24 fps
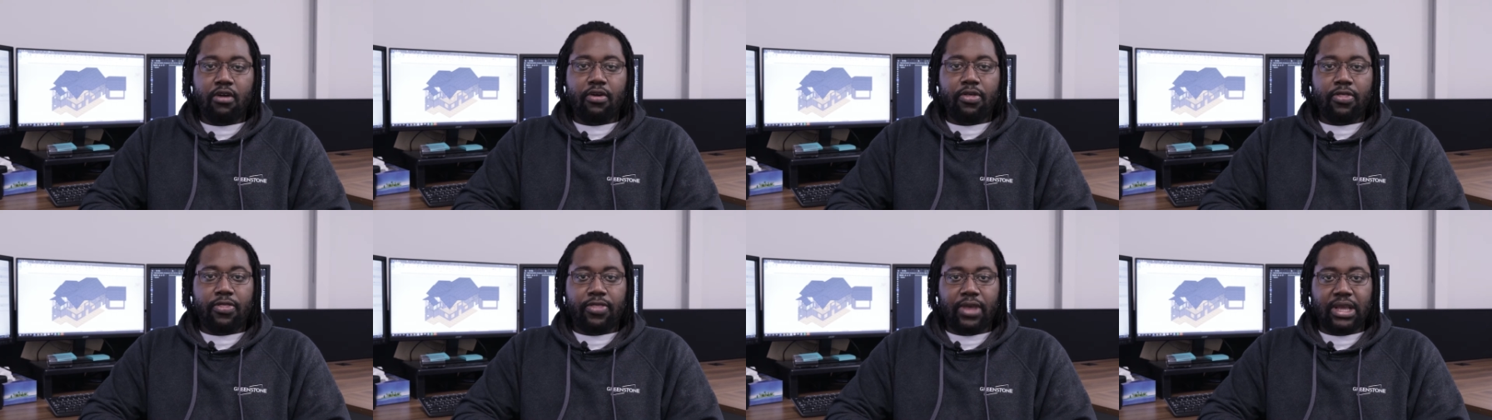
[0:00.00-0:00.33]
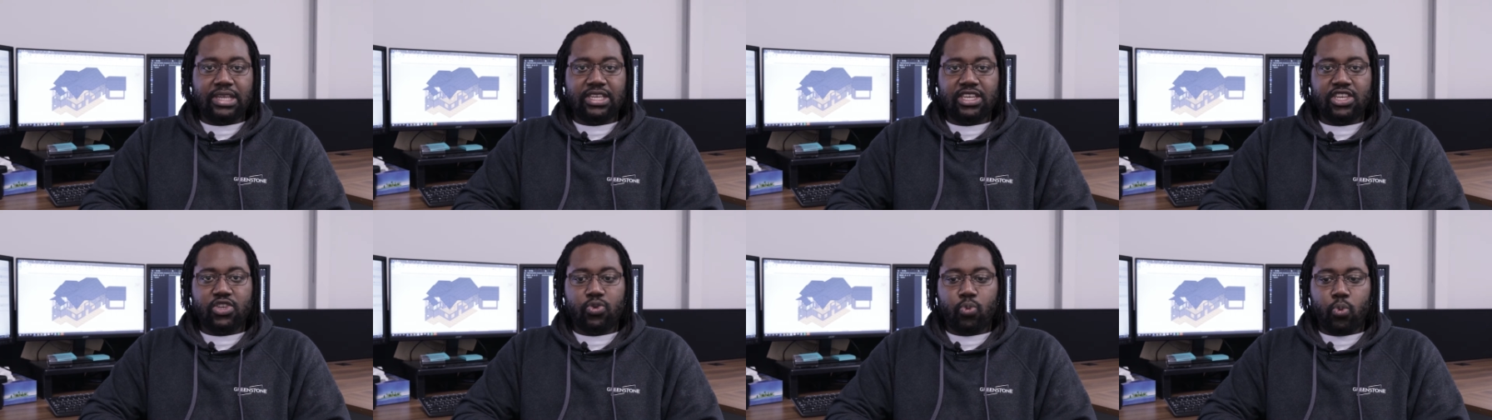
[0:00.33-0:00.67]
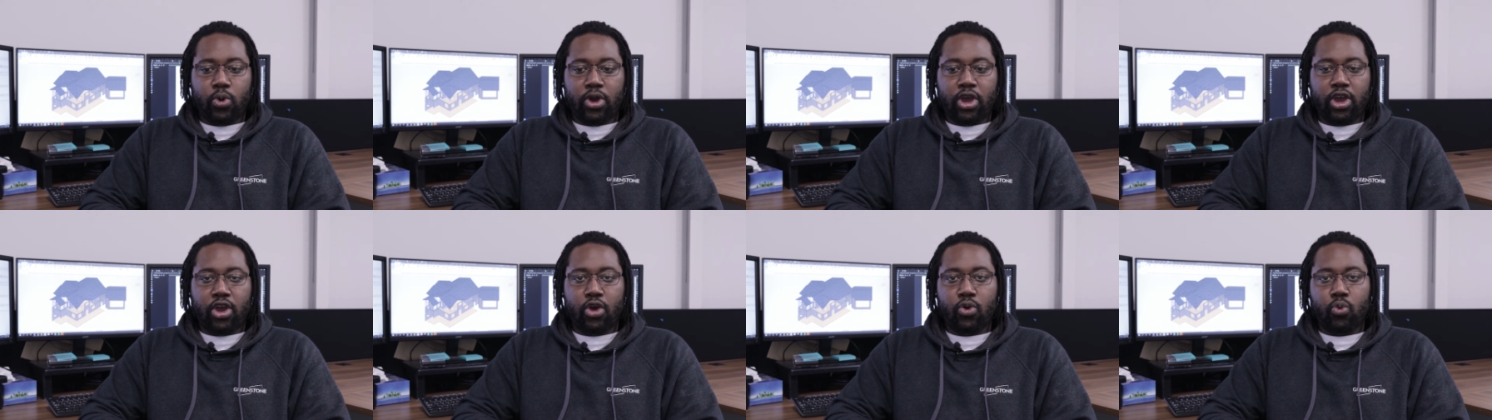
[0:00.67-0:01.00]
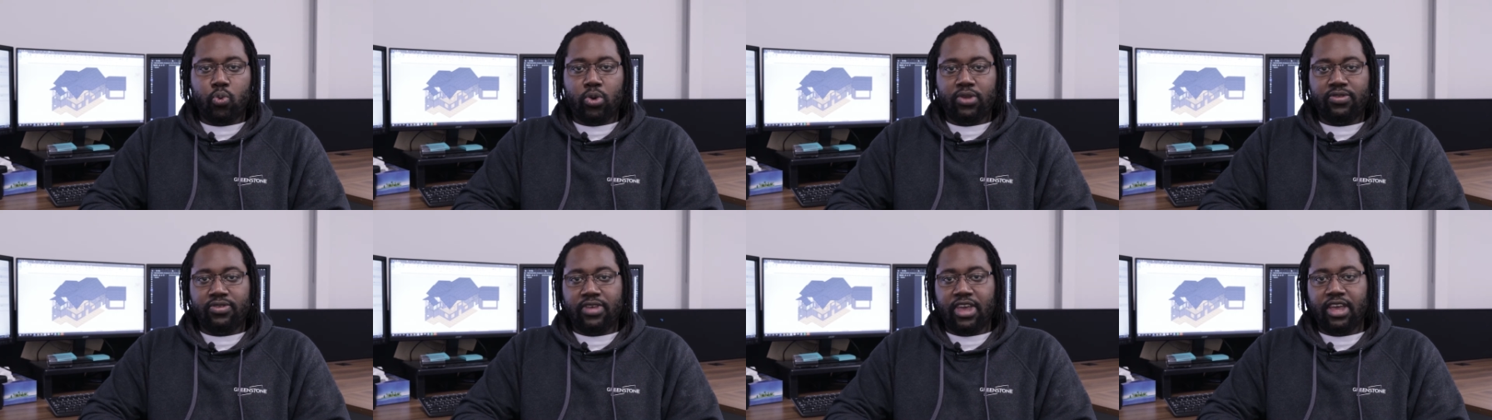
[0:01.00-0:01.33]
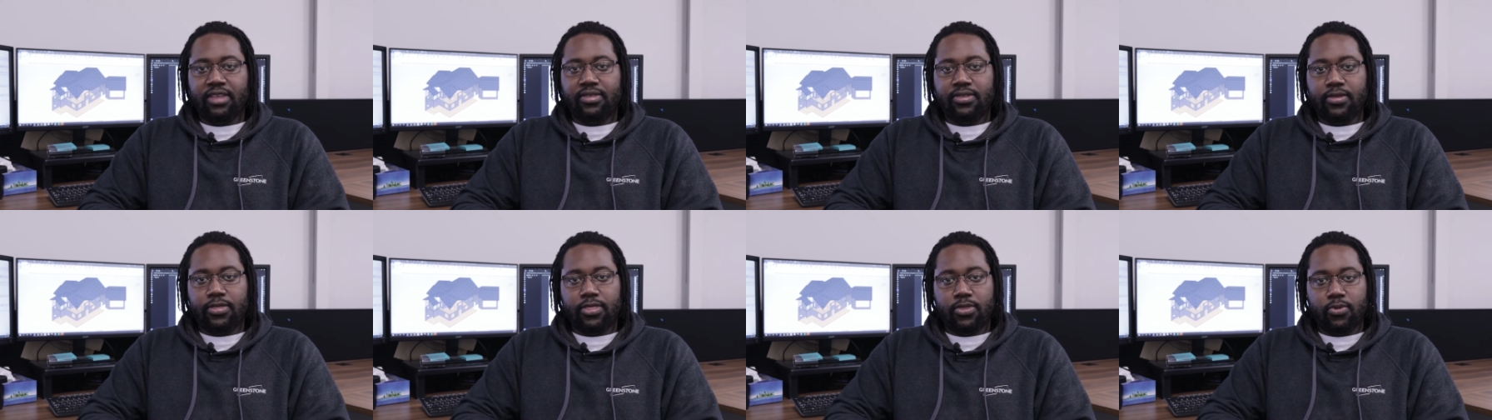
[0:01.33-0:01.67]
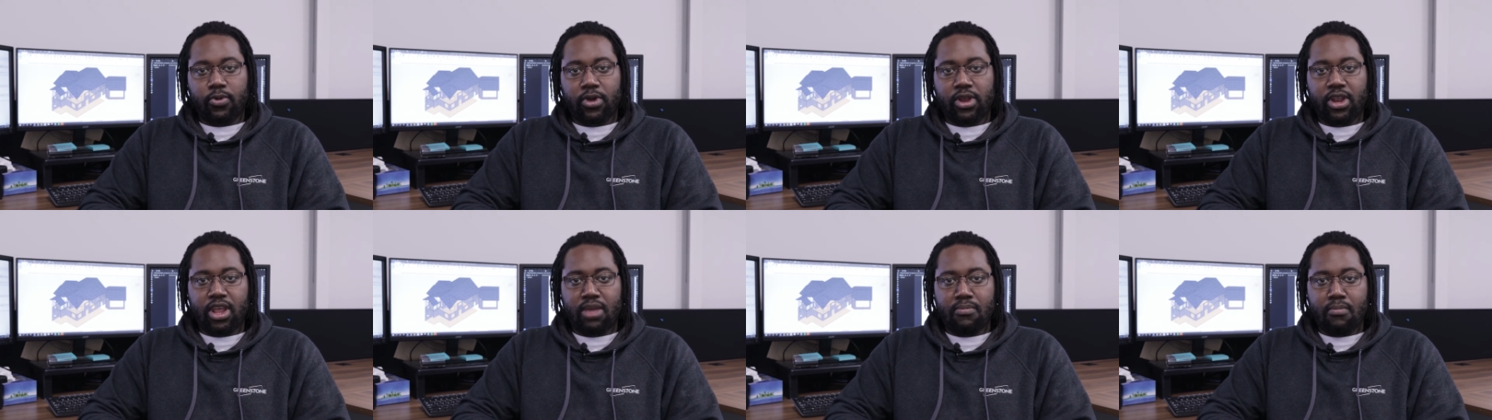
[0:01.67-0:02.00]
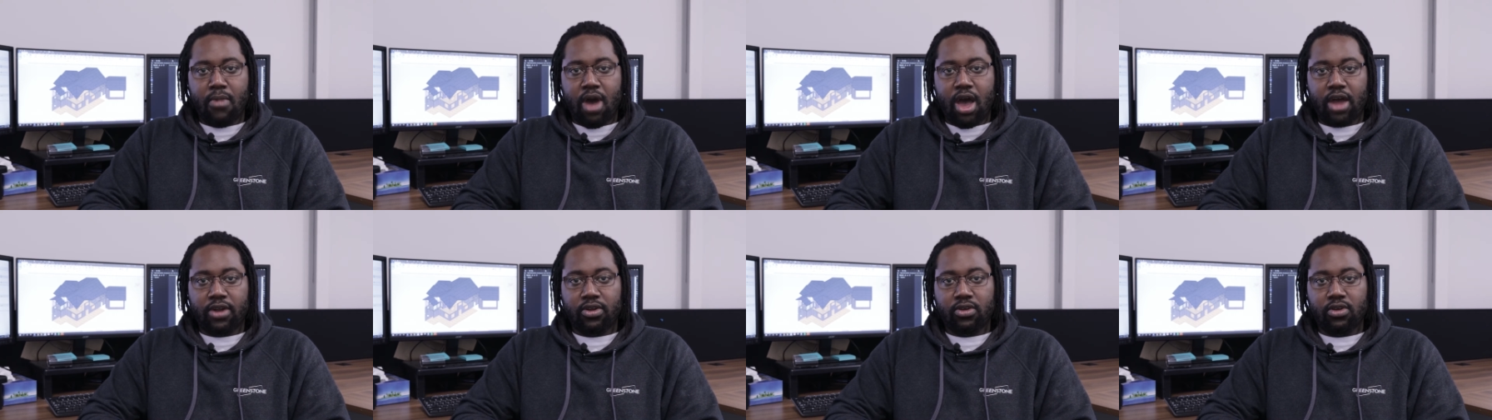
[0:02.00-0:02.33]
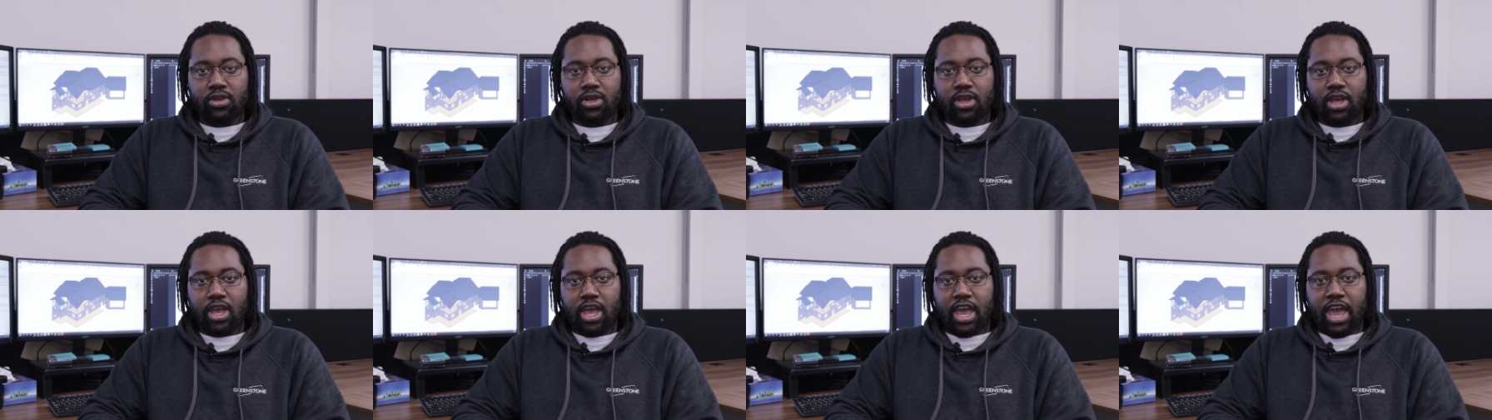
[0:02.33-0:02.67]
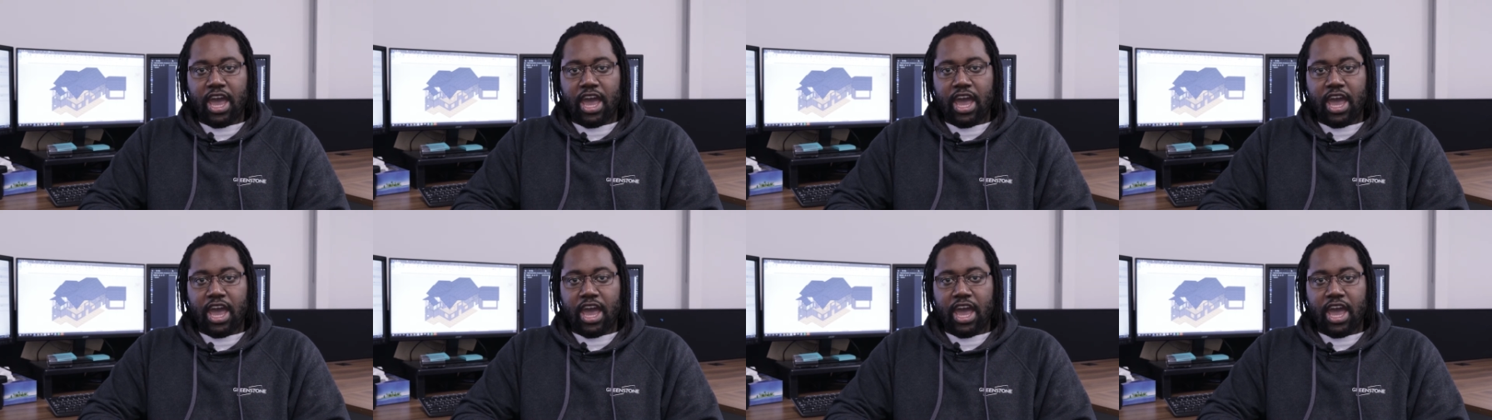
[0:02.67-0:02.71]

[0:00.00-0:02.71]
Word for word: This is where we take the 3D model